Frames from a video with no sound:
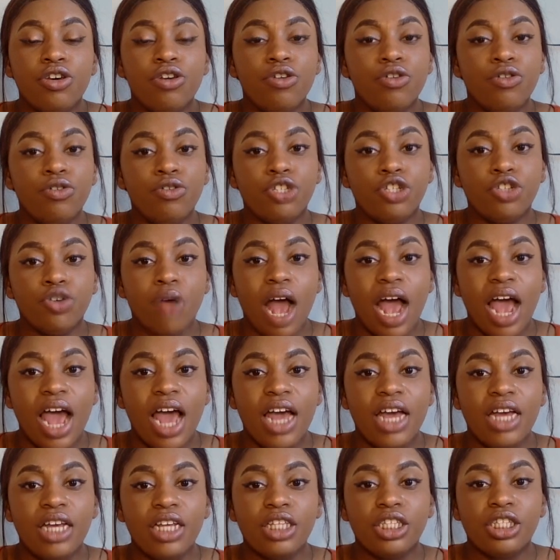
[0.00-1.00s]
who
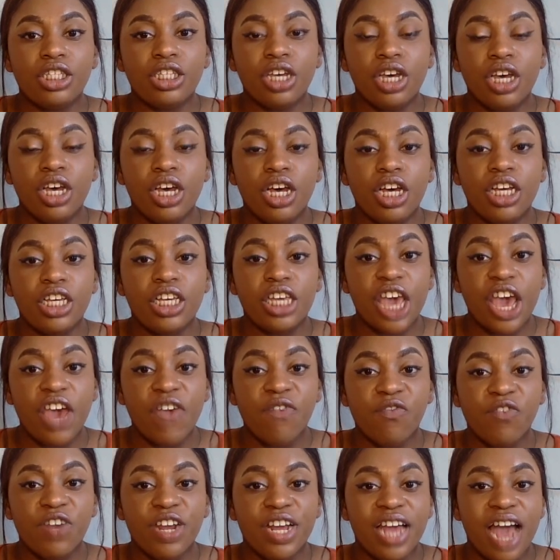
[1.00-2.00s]
try to
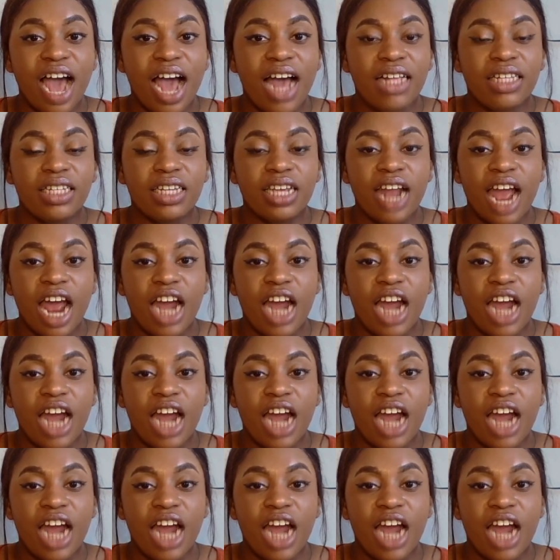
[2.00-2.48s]
get free content